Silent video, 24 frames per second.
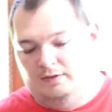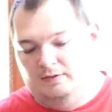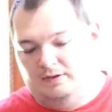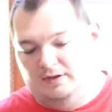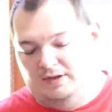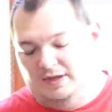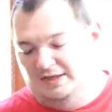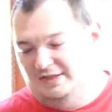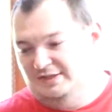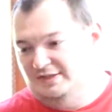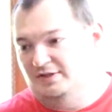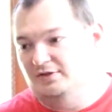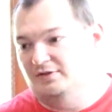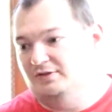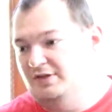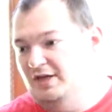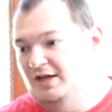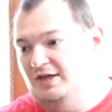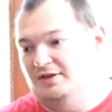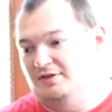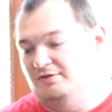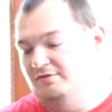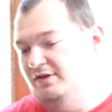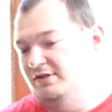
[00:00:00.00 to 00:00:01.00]
They still
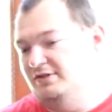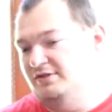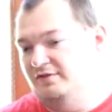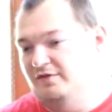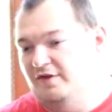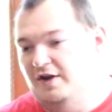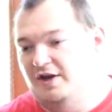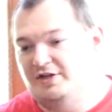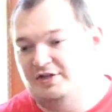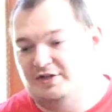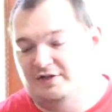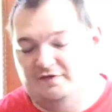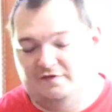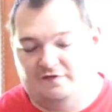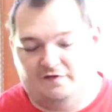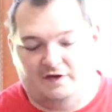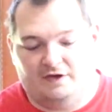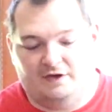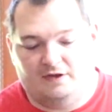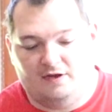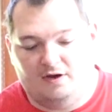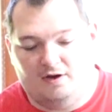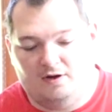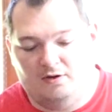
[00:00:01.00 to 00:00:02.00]
take the reservation
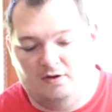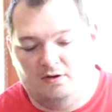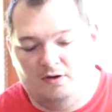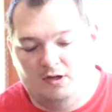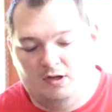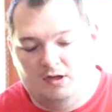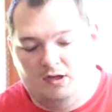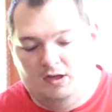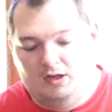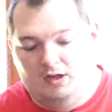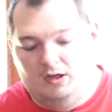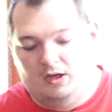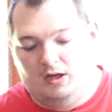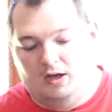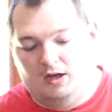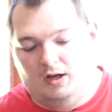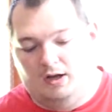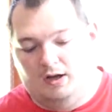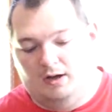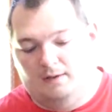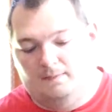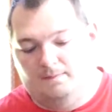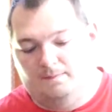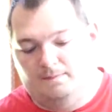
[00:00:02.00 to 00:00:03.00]
fee though.
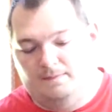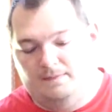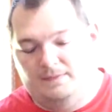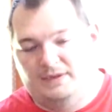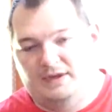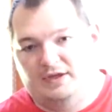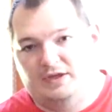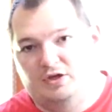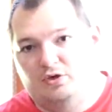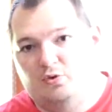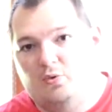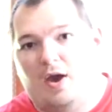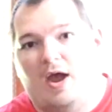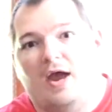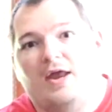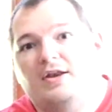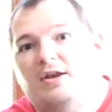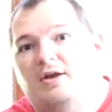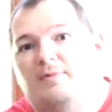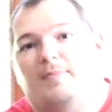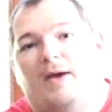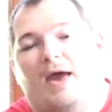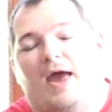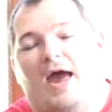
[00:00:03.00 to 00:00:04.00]
You
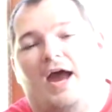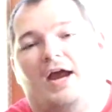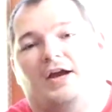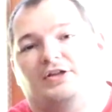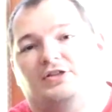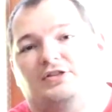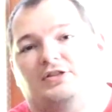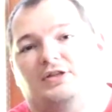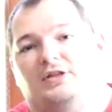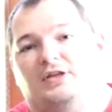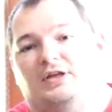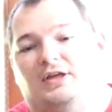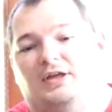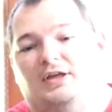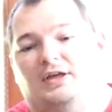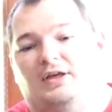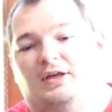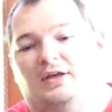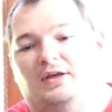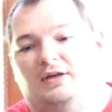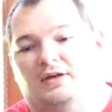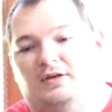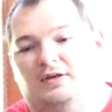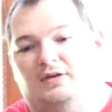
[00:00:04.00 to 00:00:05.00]
end up
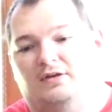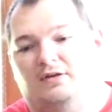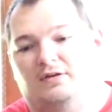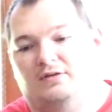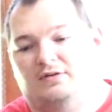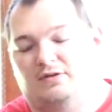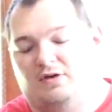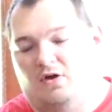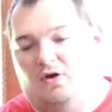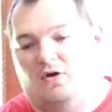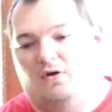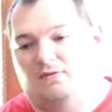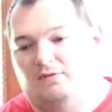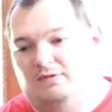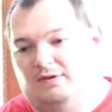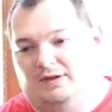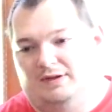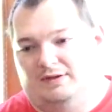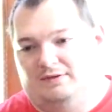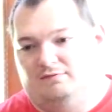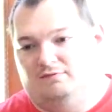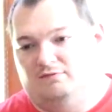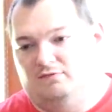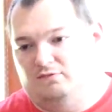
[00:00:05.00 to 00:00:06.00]
actually
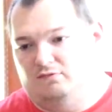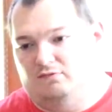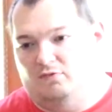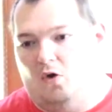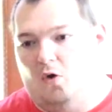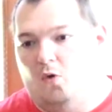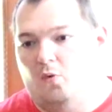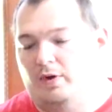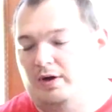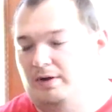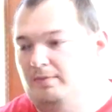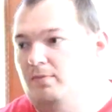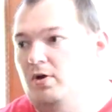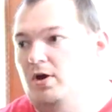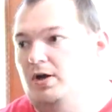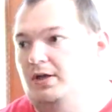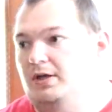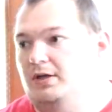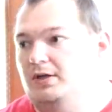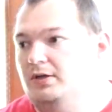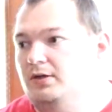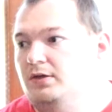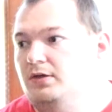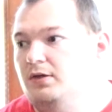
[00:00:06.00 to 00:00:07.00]
like owing
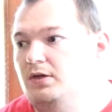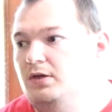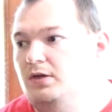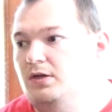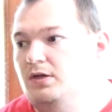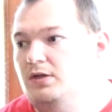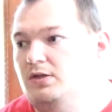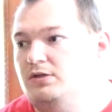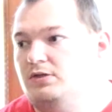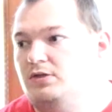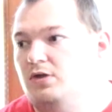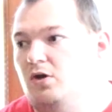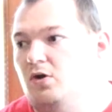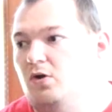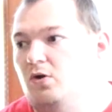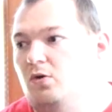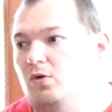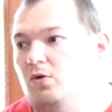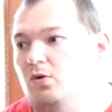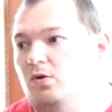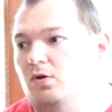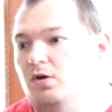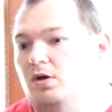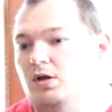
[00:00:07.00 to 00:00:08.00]
money.
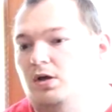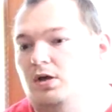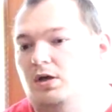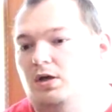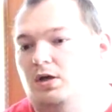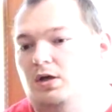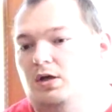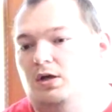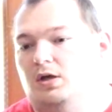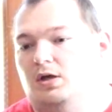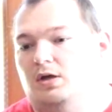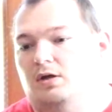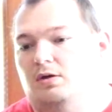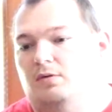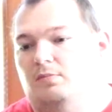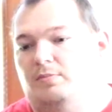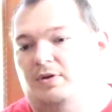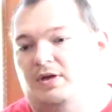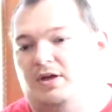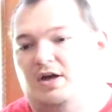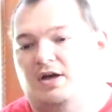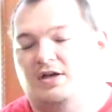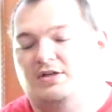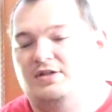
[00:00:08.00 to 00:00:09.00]
So
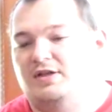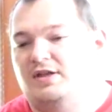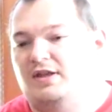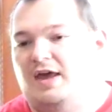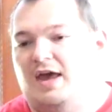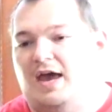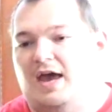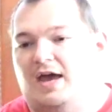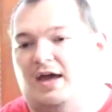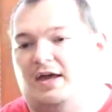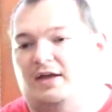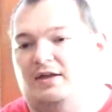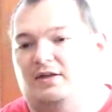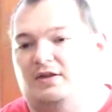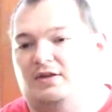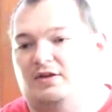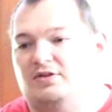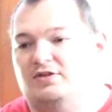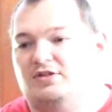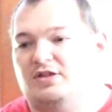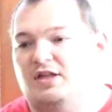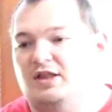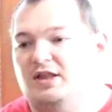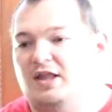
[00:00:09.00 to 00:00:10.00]
because of that,
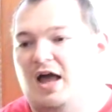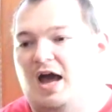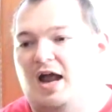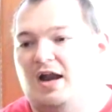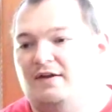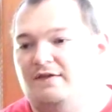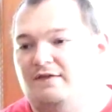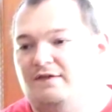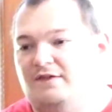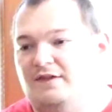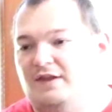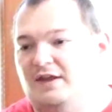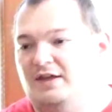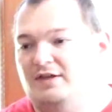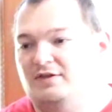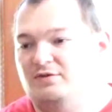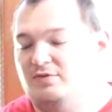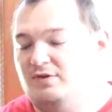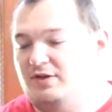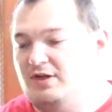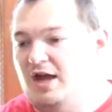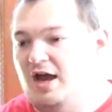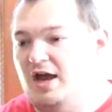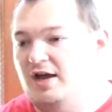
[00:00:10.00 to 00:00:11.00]
there's a lot of things
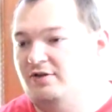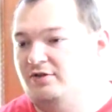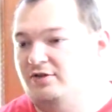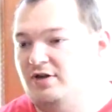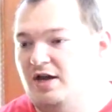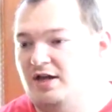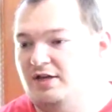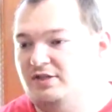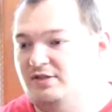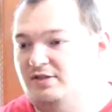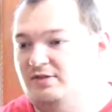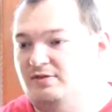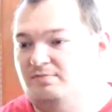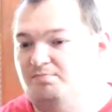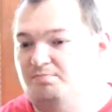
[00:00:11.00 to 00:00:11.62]
with contracts